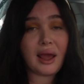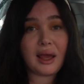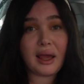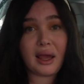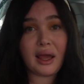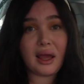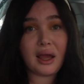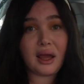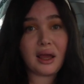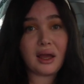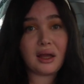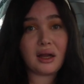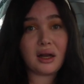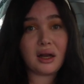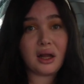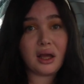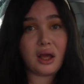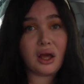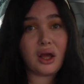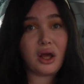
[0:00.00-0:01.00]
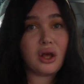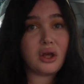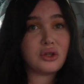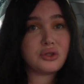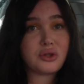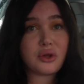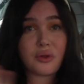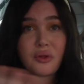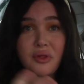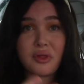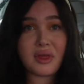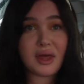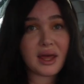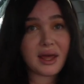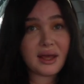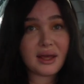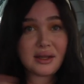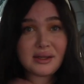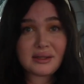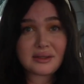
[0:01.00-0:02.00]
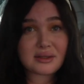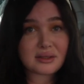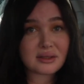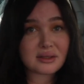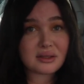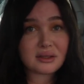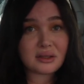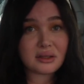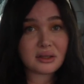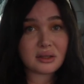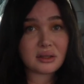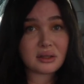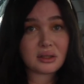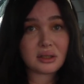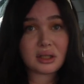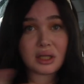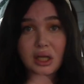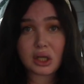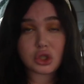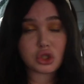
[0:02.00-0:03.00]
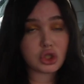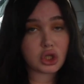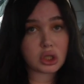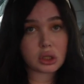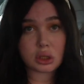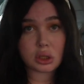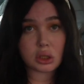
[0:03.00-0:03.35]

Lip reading: And so this is just